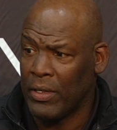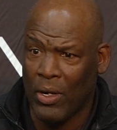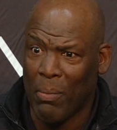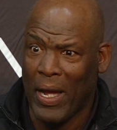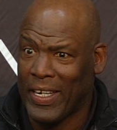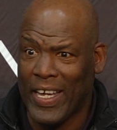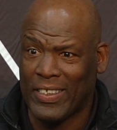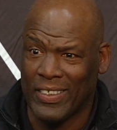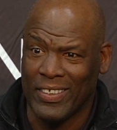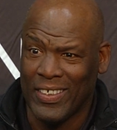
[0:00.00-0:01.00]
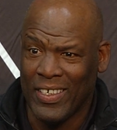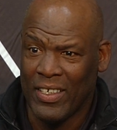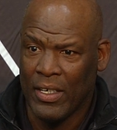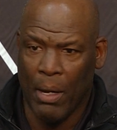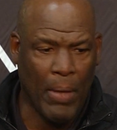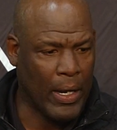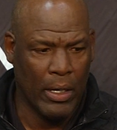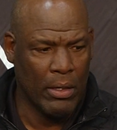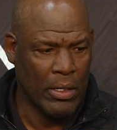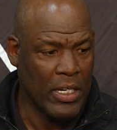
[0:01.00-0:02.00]
You know, I'm not guessing.
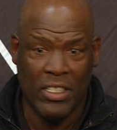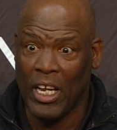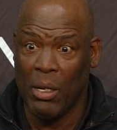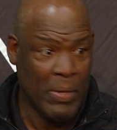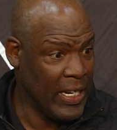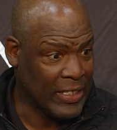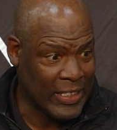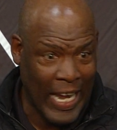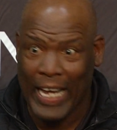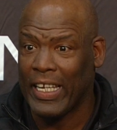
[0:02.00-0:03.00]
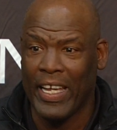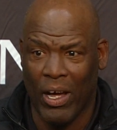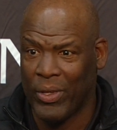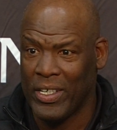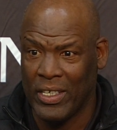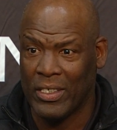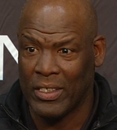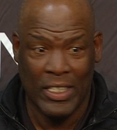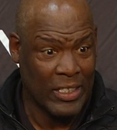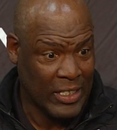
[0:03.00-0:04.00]
He's telling me exactly how they
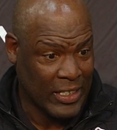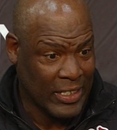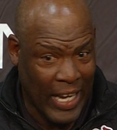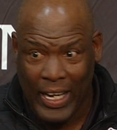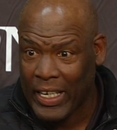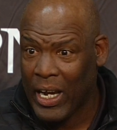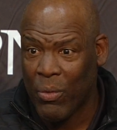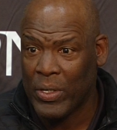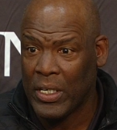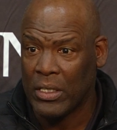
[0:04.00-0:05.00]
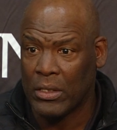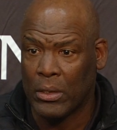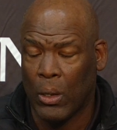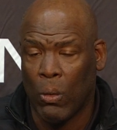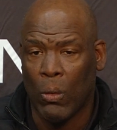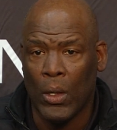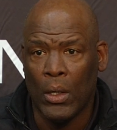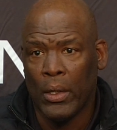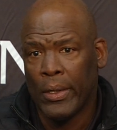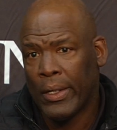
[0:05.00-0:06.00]
teach it. This is exactly how we teach it. So
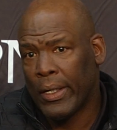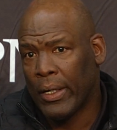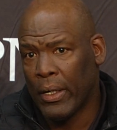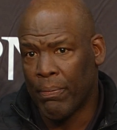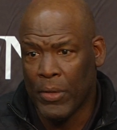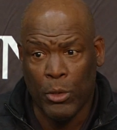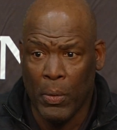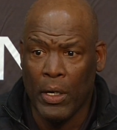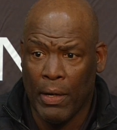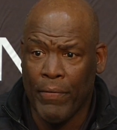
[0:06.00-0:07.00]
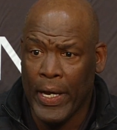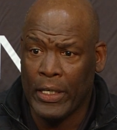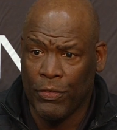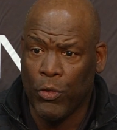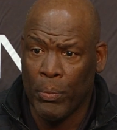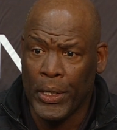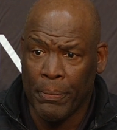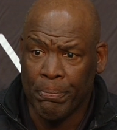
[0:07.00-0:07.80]
it's been an advantage for me.